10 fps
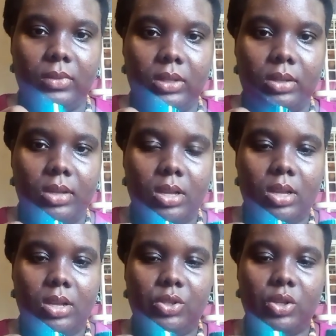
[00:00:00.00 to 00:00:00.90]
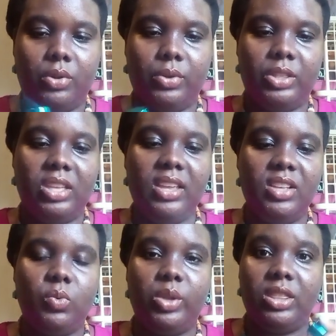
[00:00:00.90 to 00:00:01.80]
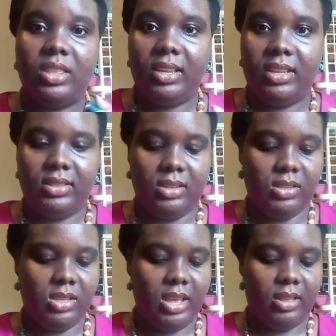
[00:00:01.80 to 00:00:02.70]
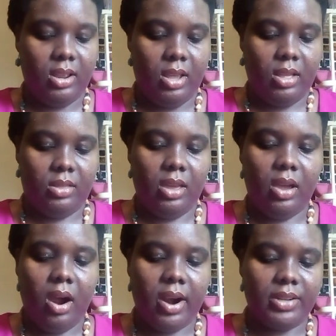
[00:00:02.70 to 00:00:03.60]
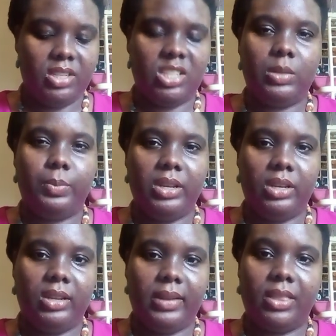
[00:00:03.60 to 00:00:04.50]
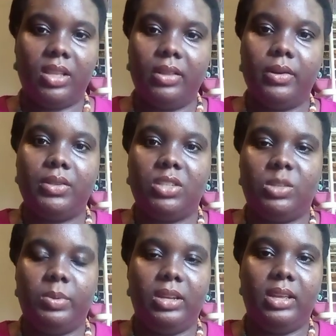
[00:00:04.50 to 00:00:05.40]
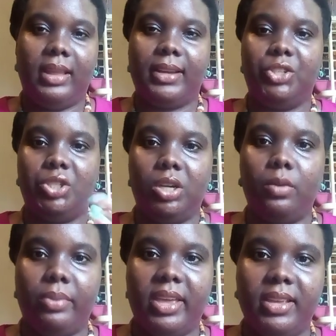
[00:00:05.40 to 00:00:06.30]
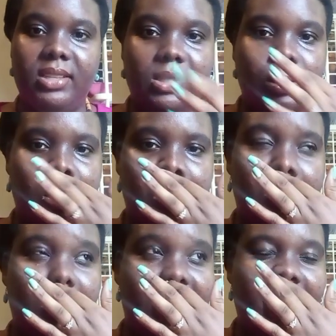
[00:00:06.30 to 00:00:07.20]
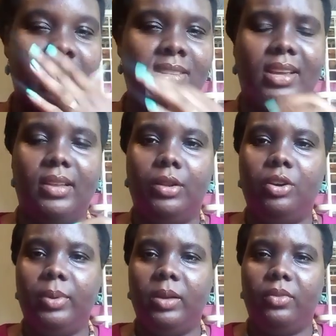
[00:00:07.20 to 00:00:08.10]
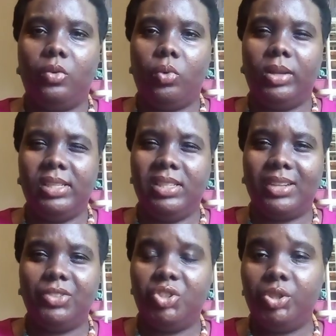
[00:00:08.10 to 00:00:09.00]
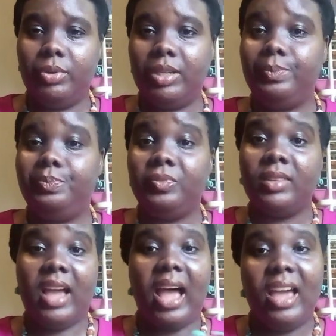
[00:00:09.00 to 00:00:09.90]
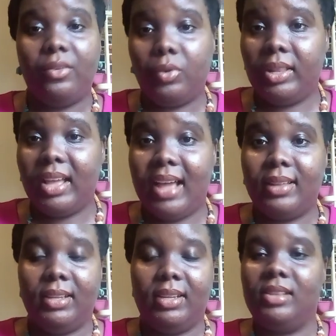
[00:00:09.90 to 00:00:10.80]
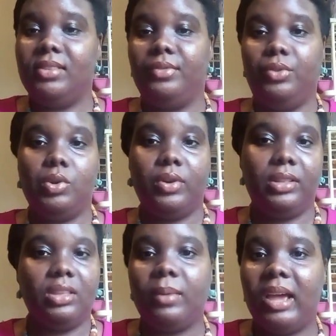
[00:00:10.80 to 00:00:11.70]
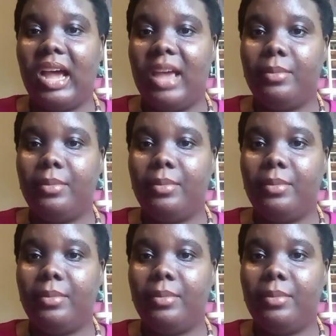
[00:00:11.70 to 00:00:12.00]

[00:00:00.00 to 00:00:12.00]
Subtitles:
so the thing is with these is that they are suspended, like the glitter is suspended in like a gel base that has like a little bit of an oily texture to it. I have oily eyelids. If you know anything about eye makeup